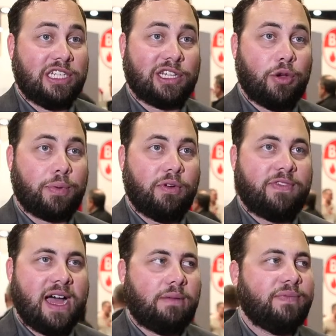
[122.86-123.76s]
his load
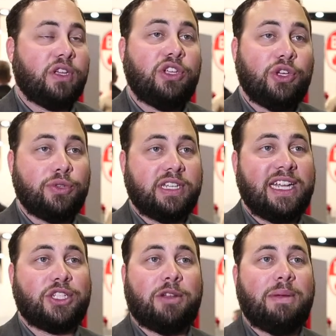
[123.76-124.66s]
profile, use
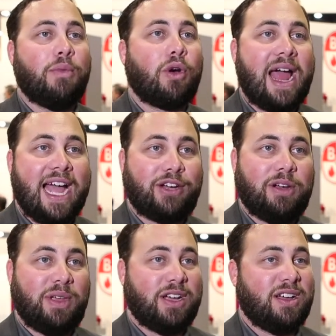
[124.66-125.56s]
it. It's going to be more
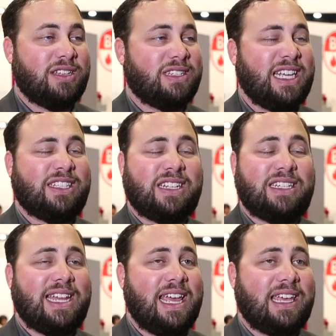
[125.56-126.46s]
accurate because it's
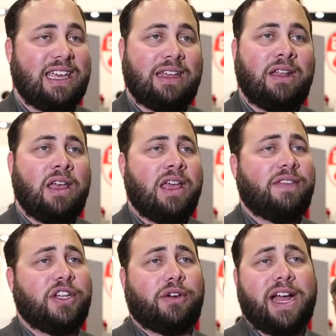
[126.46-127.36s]
going to take in
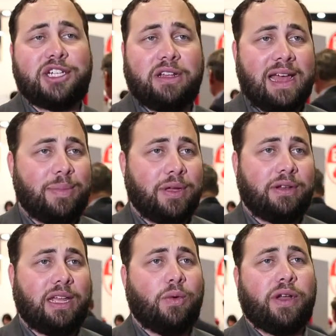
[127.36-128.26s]
the direction of that
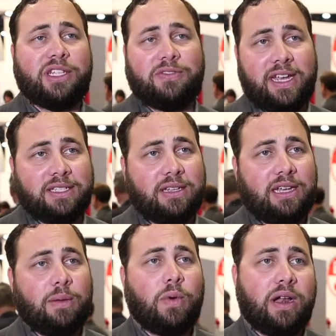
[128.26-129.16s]
building, what it's
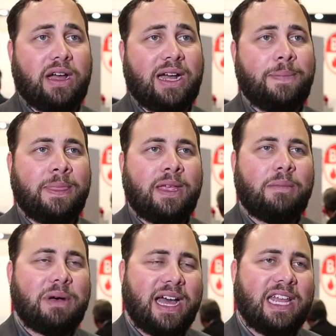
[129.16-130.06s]
facing, and whatnot.
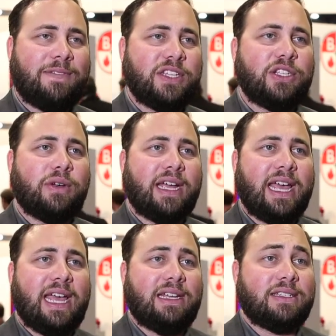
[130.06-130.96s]
But if he's doing
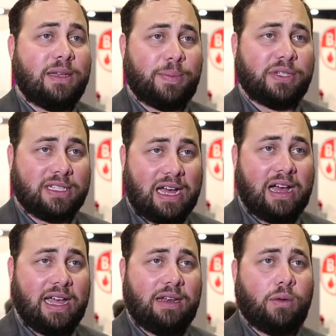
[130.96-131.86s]
a simple
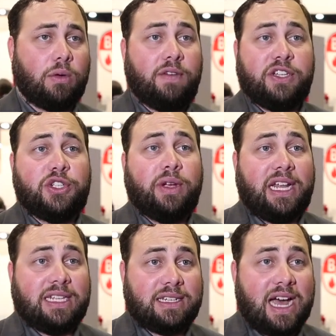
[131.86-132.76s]
design, or if he's doing
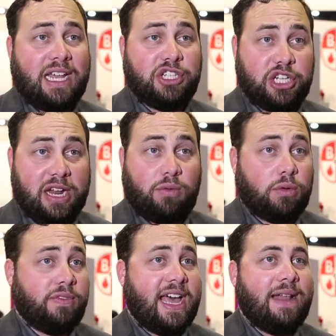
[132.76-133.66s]
a design in
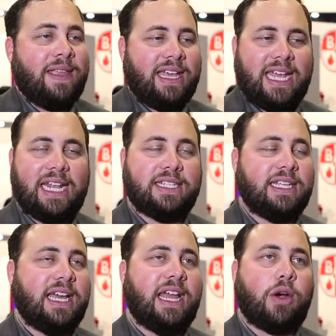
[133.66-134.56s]
general that he needs
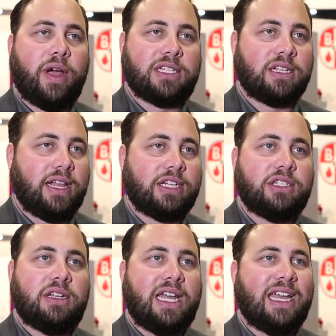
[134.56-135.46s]
to get a quick
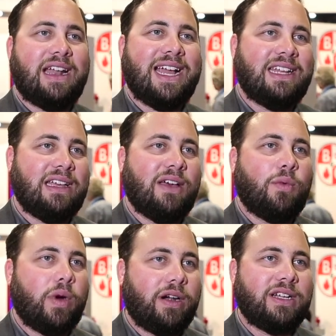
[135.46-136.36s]
selection and get an idea
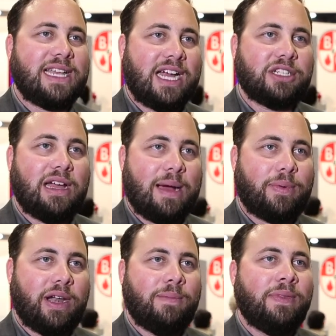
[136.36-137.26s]
of where it's actually
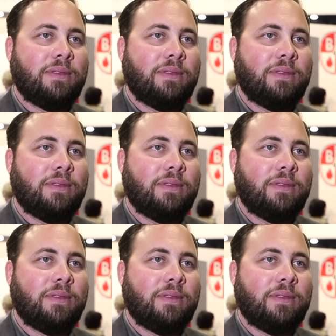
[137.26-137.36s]
operating,